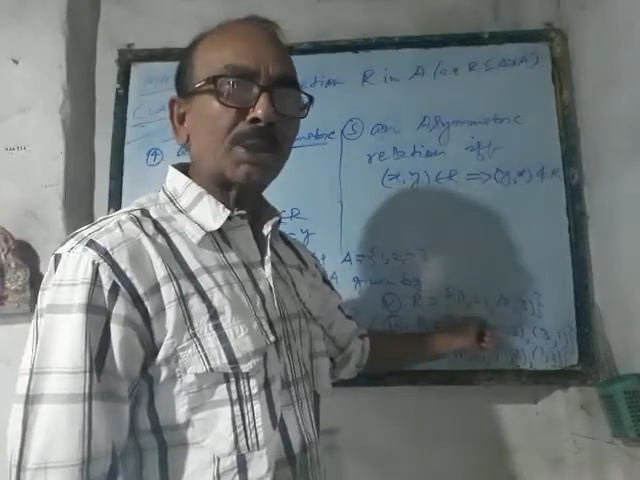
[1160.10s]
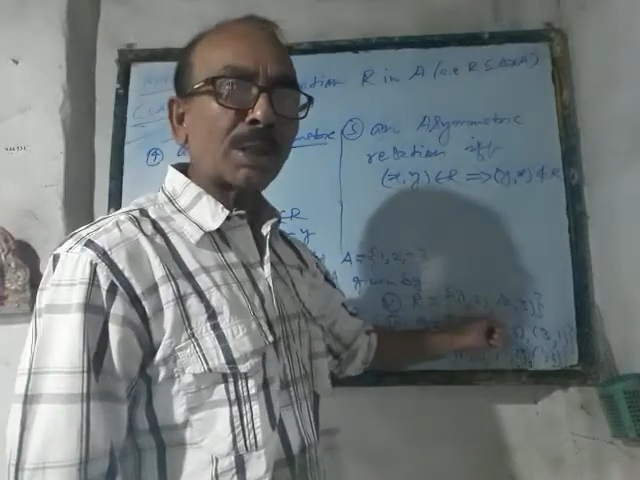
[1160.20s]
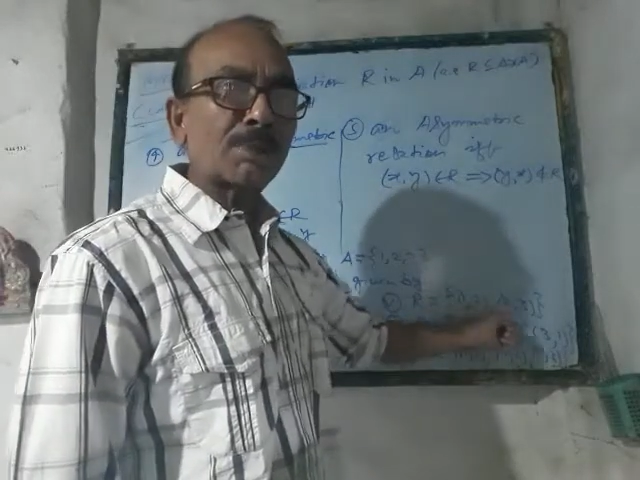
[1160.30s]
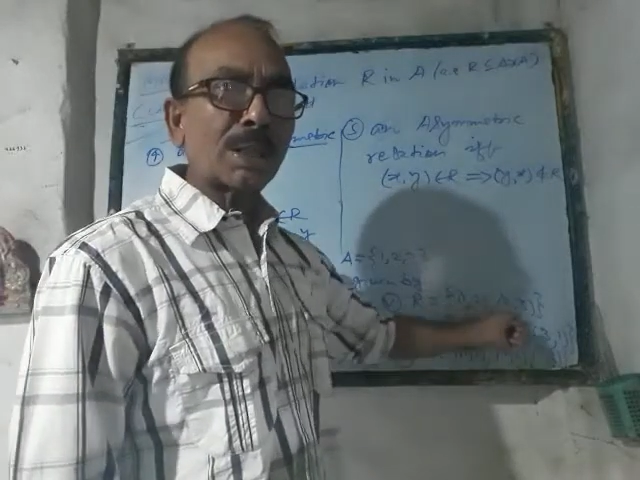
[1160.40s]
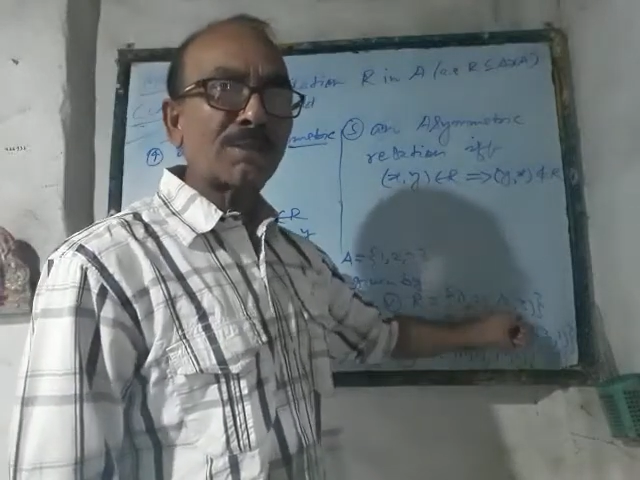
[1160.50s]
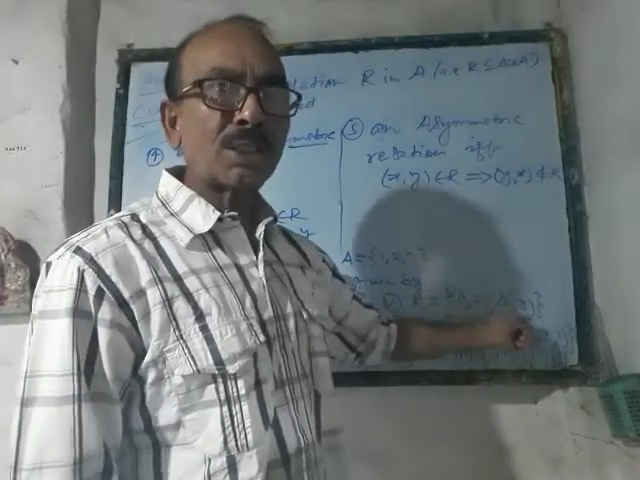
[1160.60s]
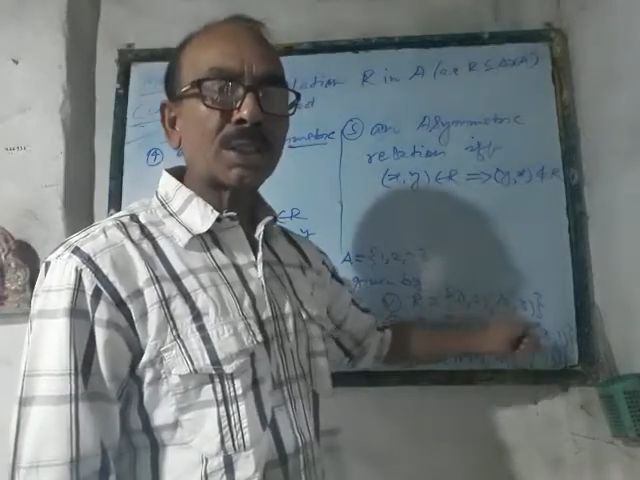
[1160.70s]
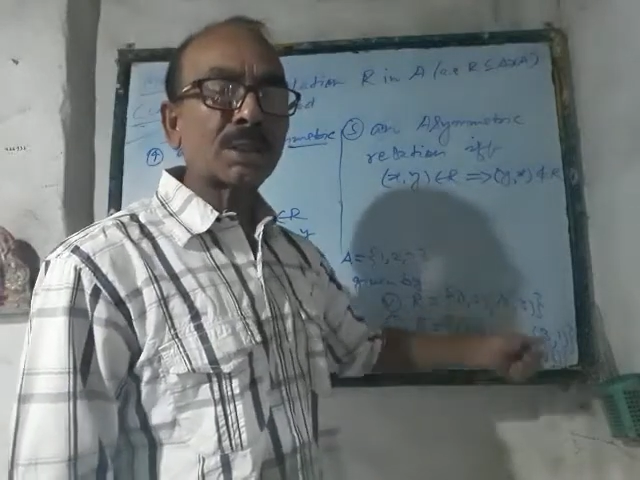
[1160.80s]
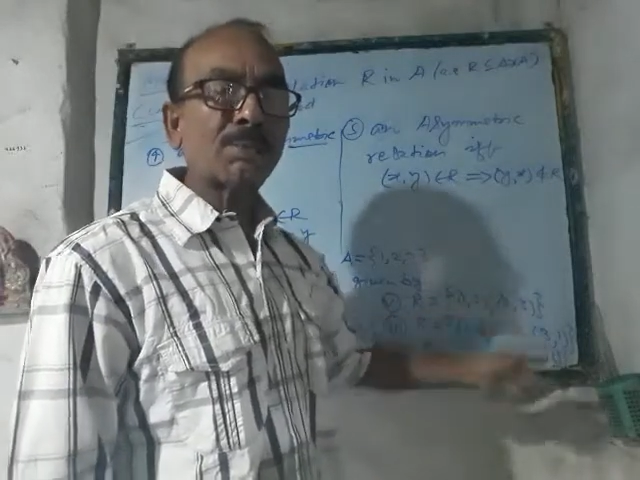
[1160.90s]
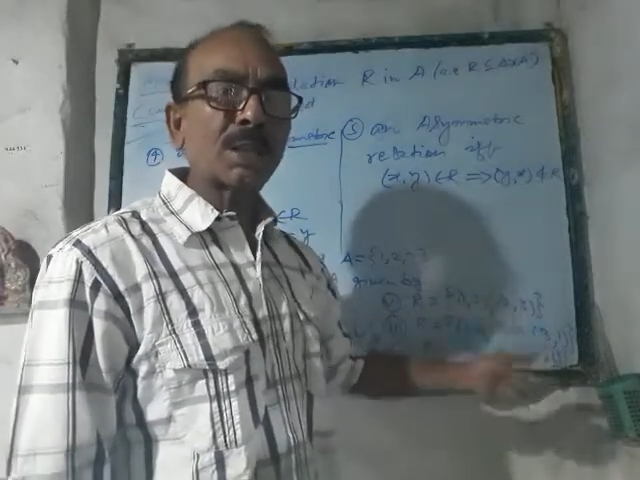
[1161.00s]
of the given
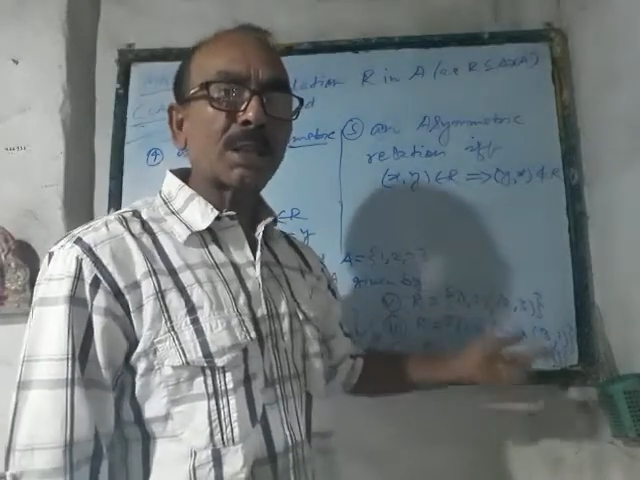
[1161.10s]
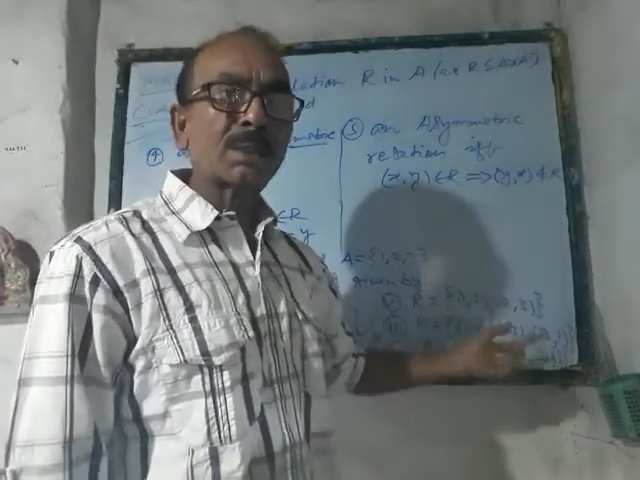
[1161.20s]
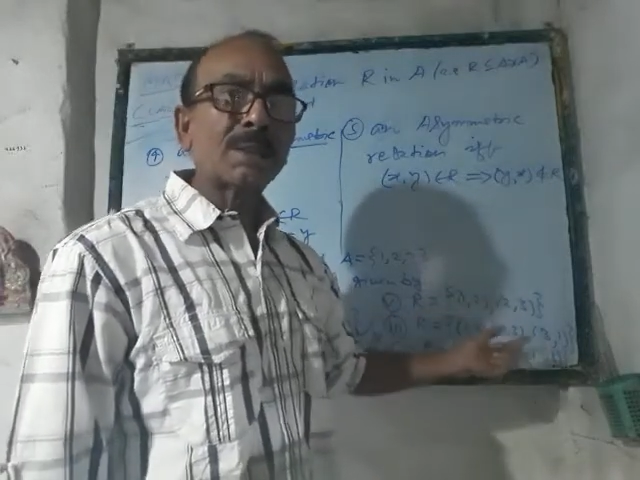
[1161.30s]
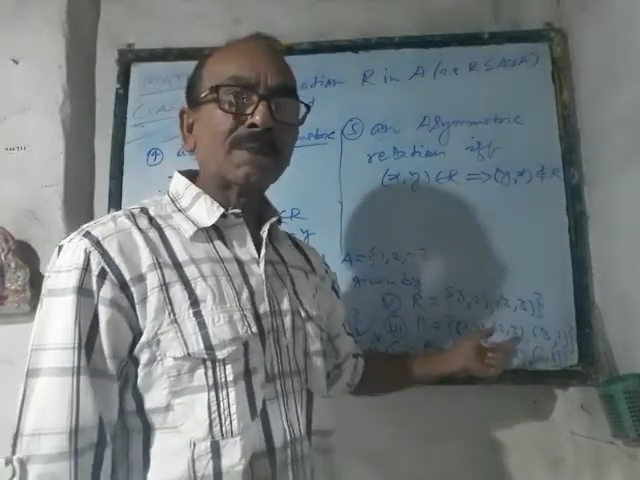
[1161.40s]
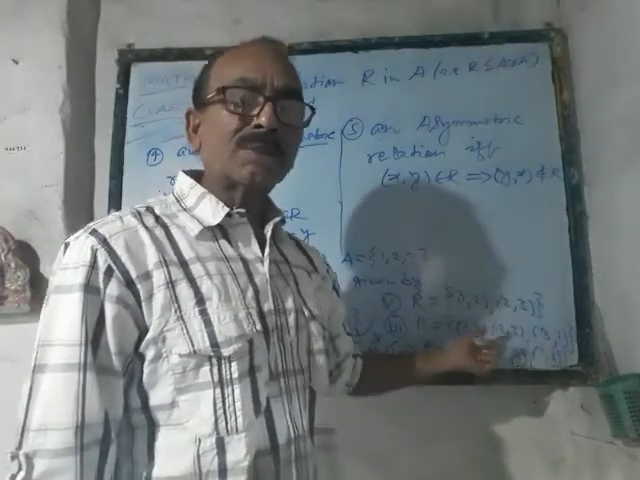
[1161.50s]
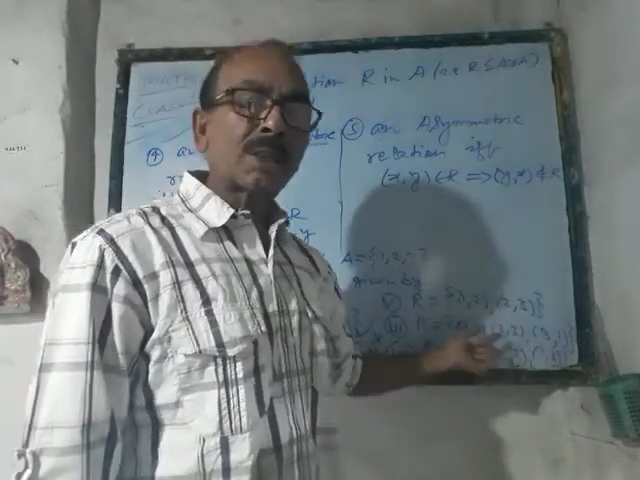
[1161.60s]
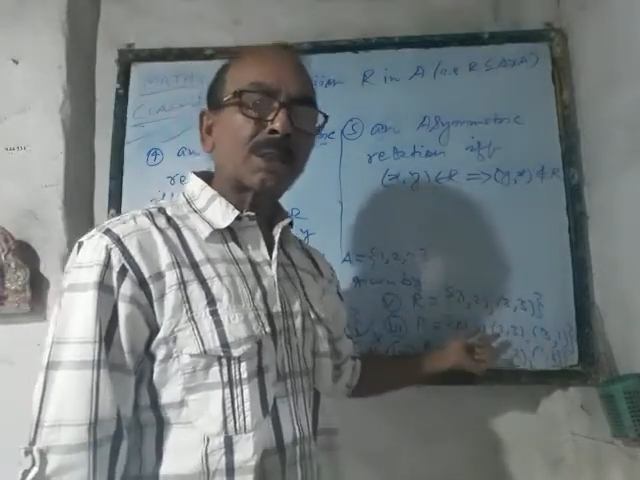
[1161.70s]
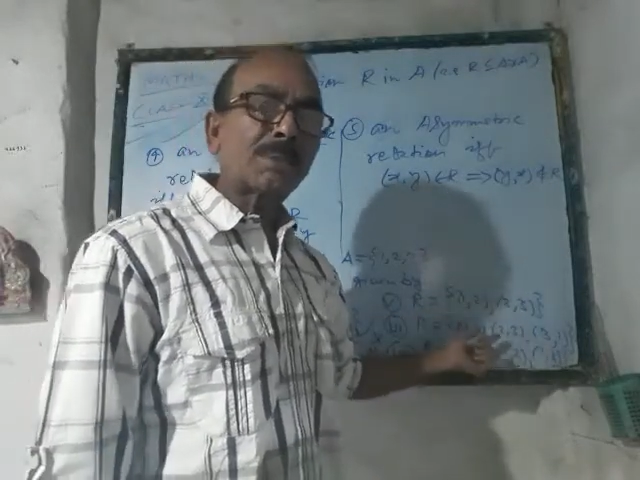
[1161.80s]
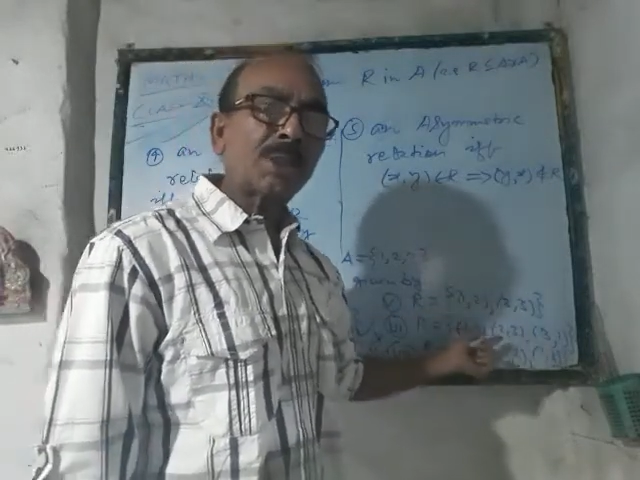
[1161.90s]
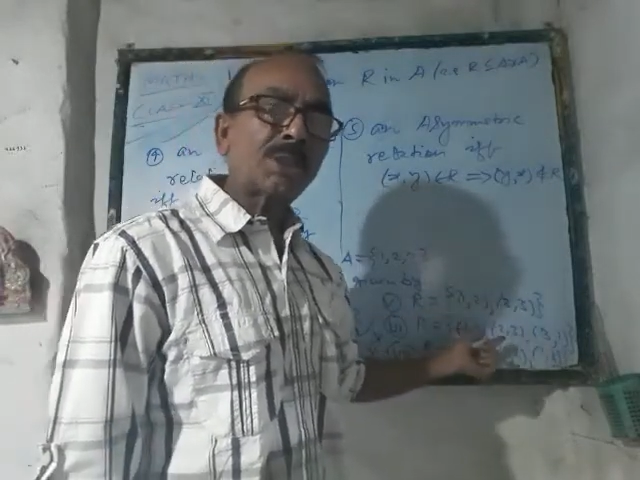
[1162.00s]
relation, because the
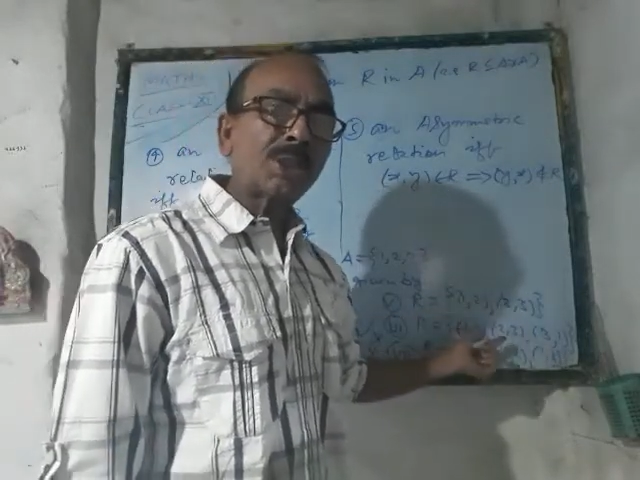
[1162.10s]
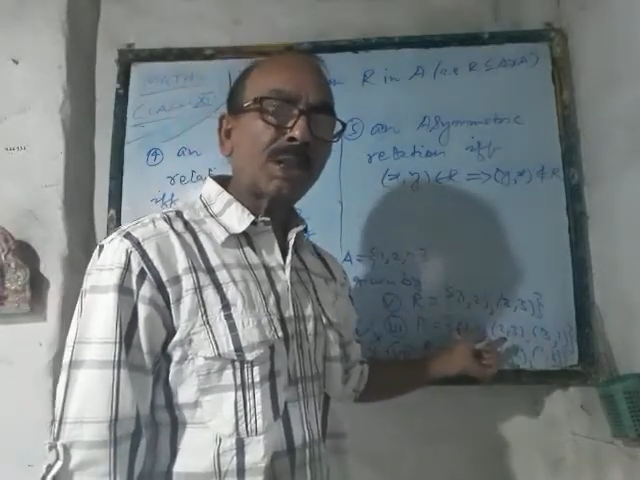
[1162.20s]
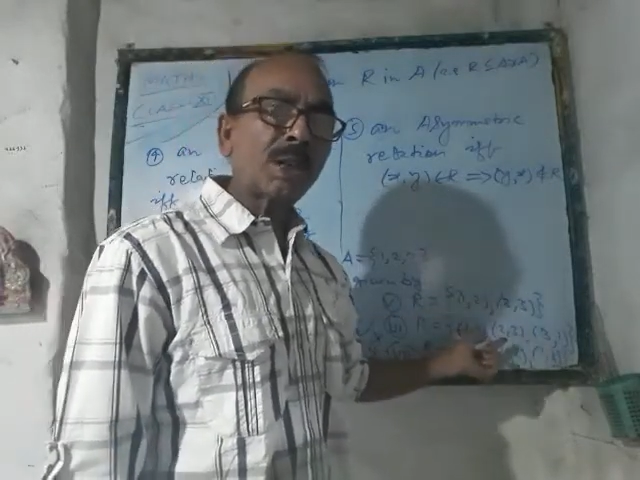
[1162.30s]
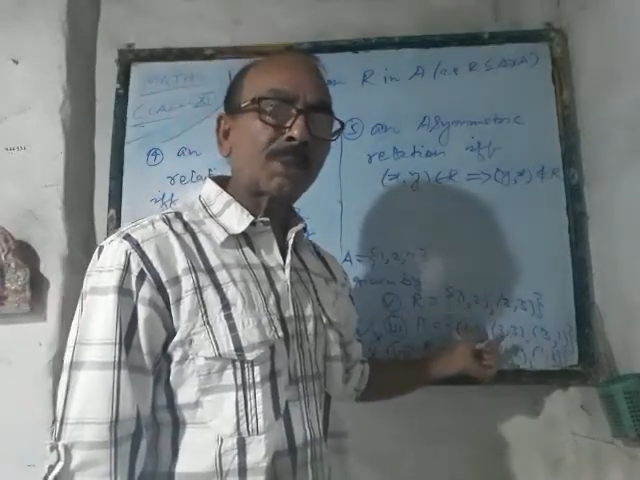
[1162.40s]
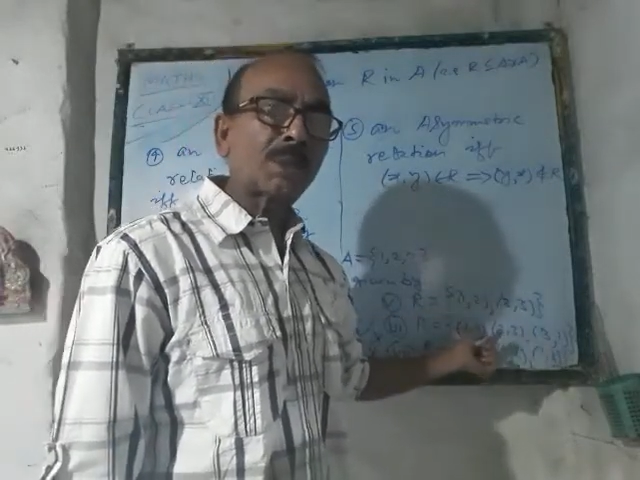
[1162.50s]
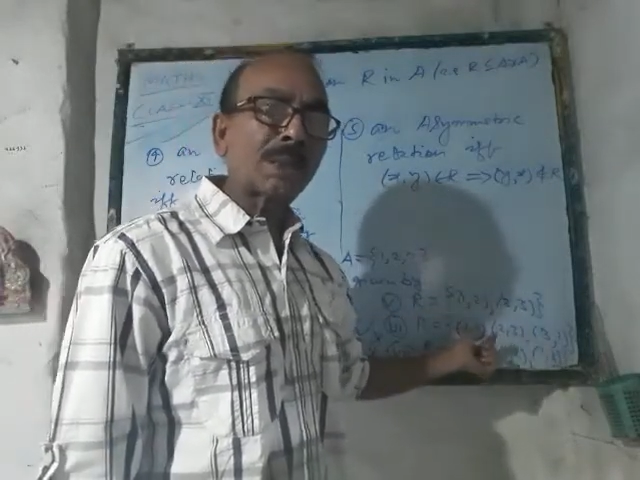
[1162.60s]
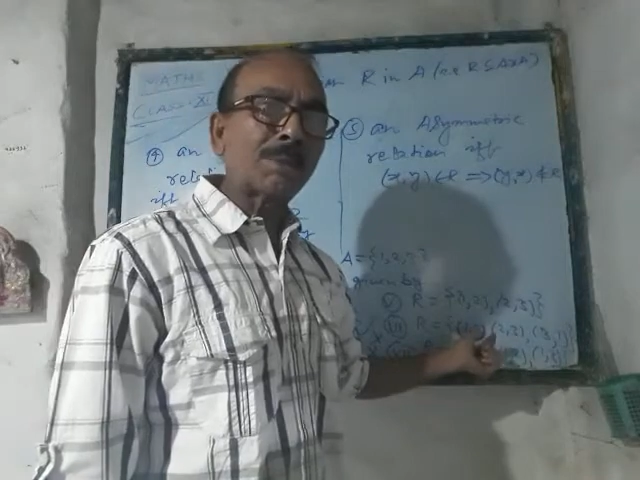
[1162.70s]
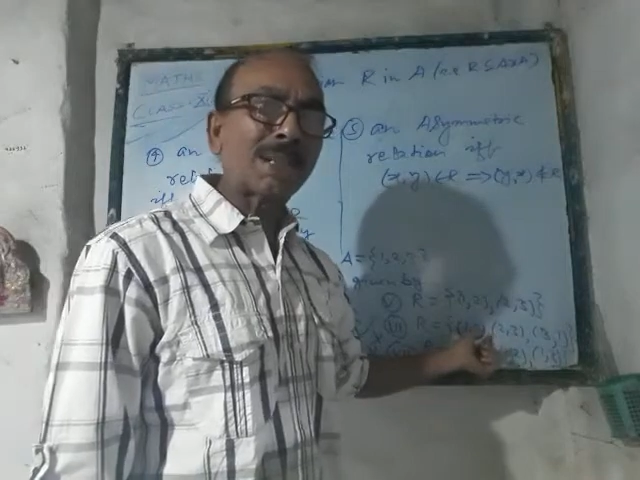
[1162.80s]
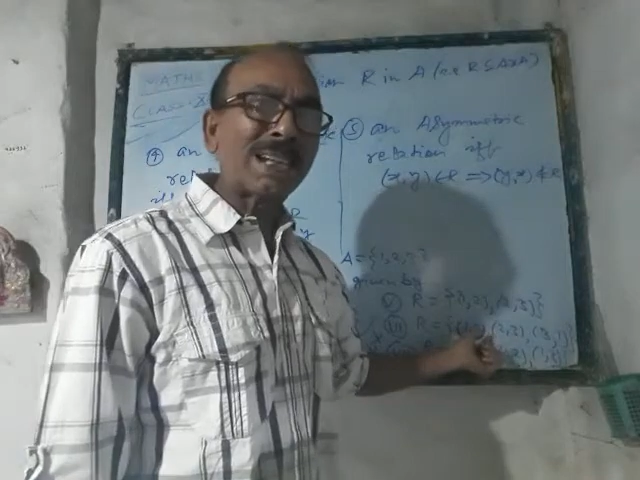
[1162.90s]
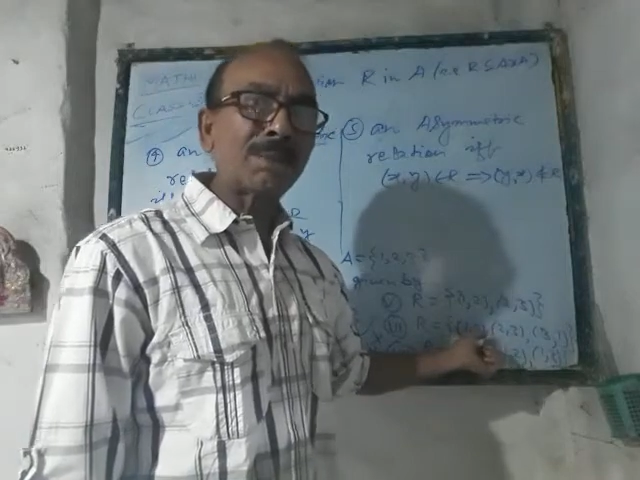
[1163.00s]
symmetry of the
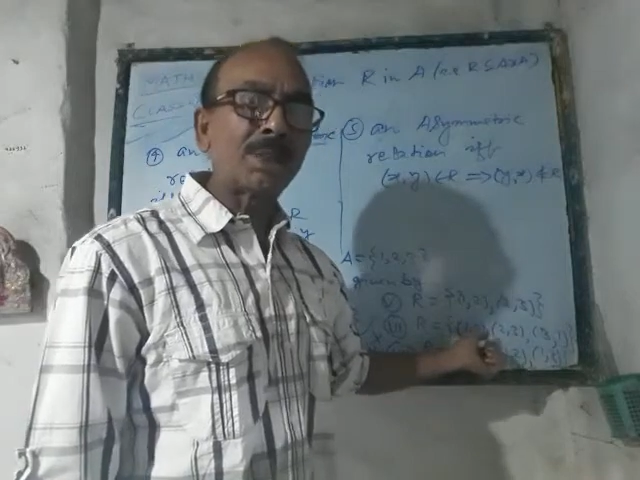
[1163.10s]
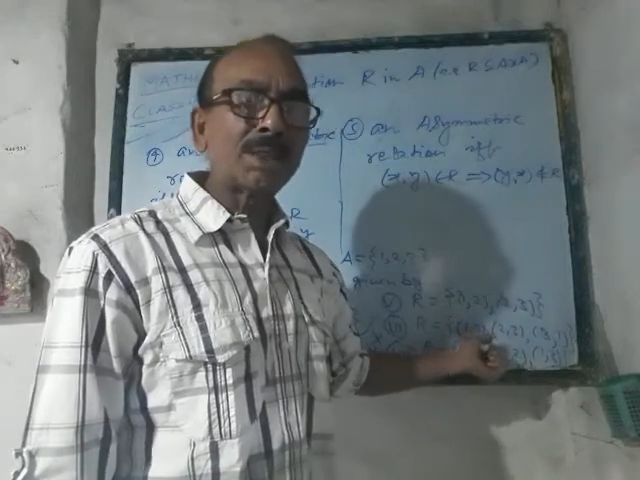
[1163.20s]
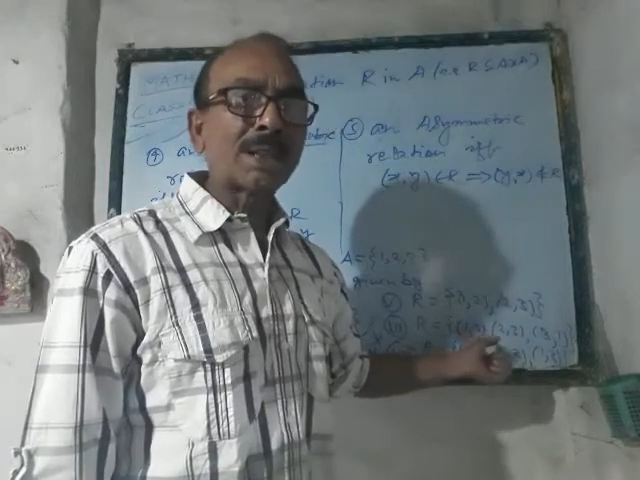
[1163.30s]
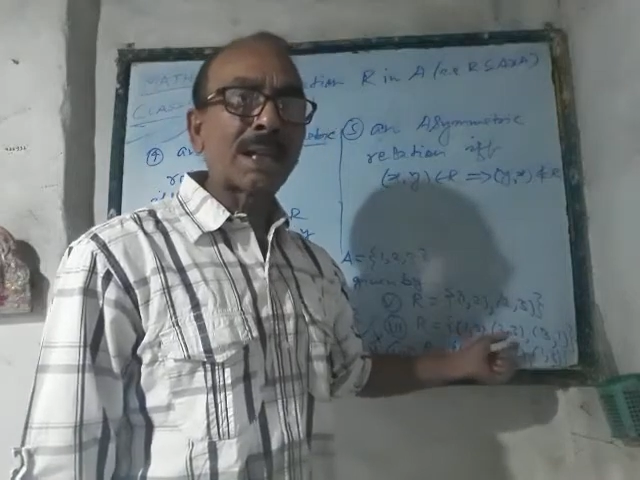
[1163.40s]
given elements